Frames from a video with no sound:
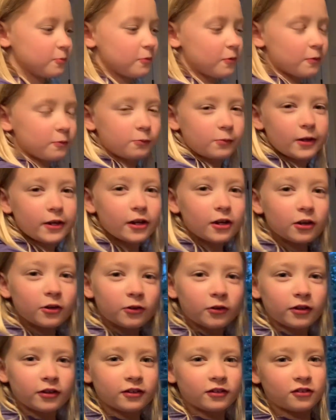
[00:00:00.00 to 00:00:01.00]
We are
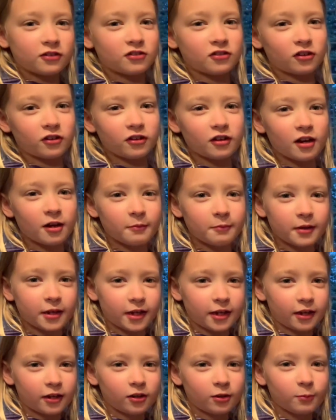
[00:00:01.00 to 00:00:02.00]
going to start on
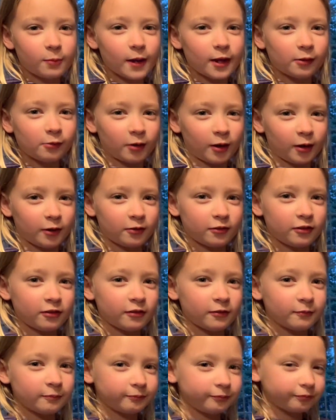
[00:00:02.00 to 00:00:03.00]
making our background.
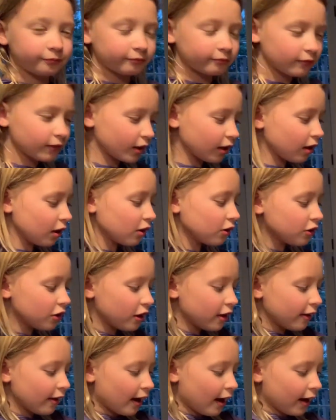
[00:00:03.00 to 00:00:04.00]

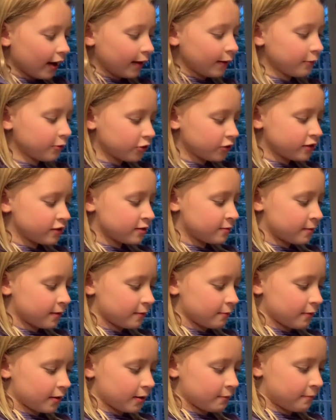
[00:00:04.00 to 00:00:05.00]
I'm going to
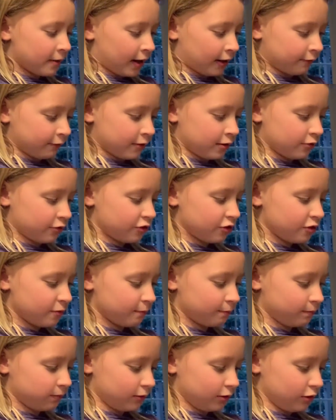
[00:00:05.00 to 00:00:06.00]
paint my background
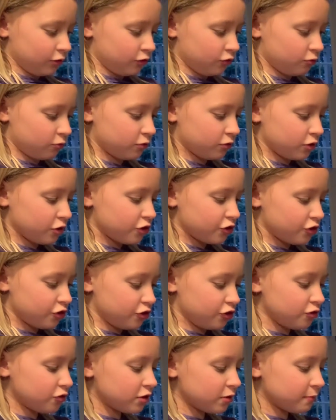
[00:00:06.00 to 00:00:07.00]
blue.
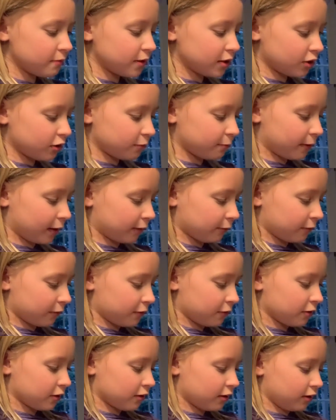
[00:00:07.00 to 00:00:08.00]
You can make your background
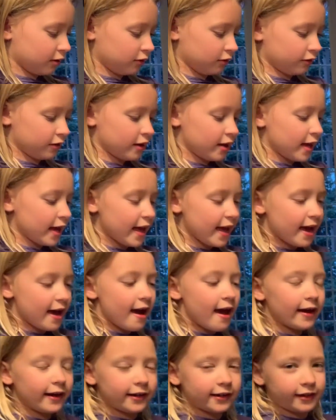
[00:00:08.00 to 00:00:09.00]
color
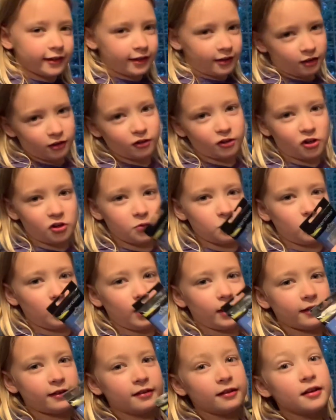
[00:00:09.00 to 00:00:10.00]
any color you want,
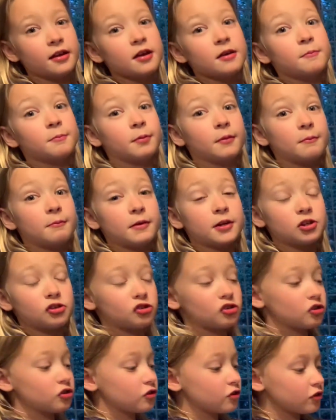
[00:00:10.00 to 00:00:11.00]
but make
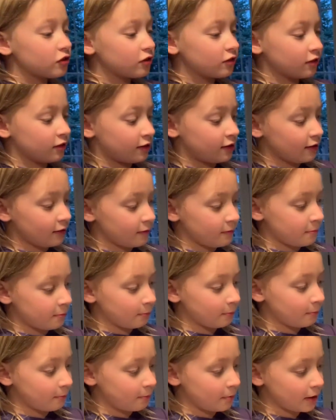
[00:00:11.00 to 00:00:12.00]
sure to
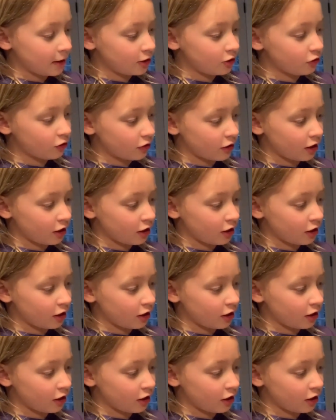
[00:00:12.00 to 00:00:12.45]
paint your